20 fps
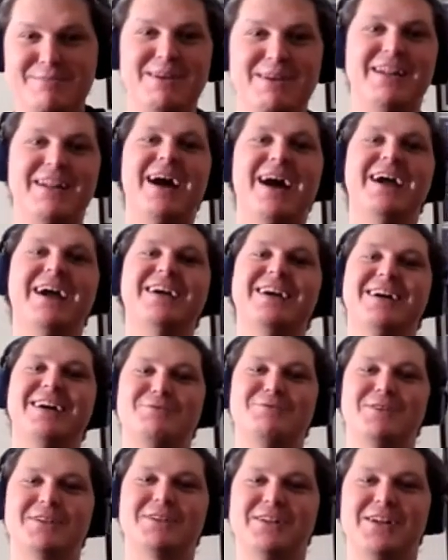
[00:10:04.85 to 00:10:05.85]
and I kind
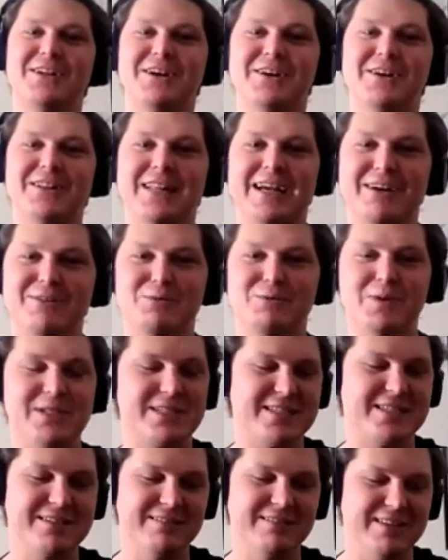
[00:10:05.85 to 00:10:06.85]
of want to know like
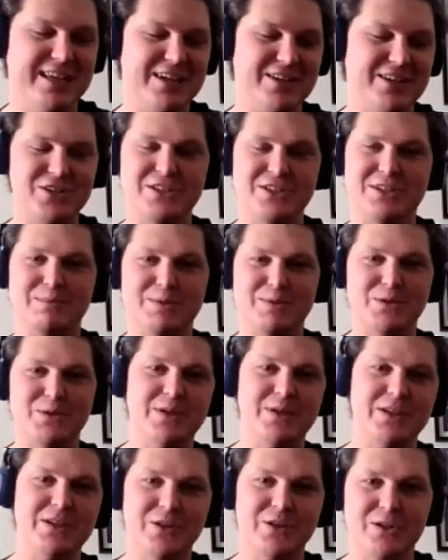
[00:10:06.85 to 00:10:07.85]
what's the relationship
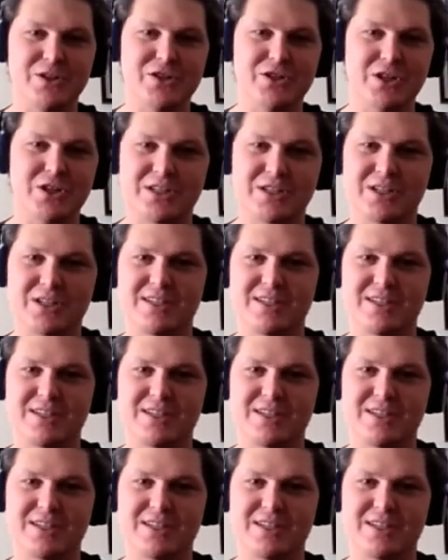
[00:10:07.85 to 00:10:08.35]
between you and Josh,